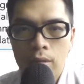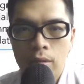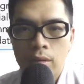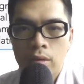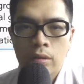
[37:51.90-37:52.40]

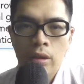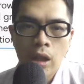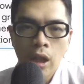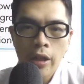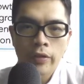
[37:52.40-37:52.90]
So a
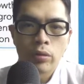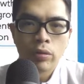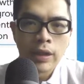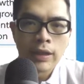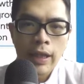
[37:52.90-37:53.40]
lot of
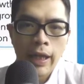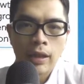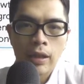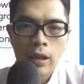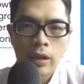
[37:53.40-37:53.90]
students
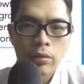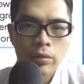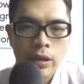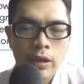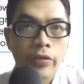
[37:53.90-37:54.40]
get
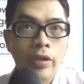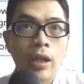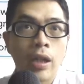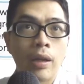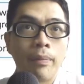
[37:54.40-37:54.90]
inclusive,
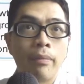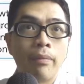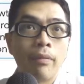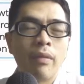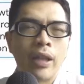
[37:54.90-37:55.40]

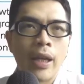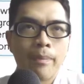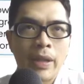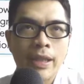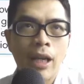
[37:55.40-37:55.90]
they
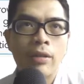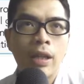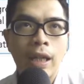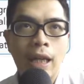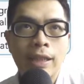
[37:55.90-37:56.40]
miss out the
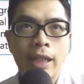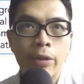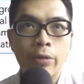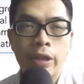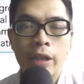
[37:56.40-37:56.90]
last
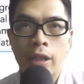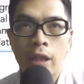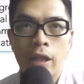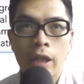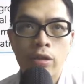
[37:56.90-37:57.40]
ingredient.
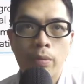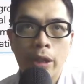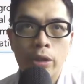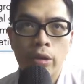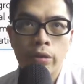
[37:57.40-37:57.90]
Okay, so
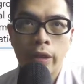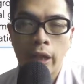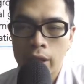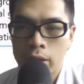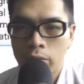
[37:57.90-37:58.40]
make sure you get
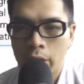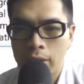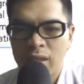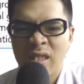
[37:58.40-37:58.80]
this right.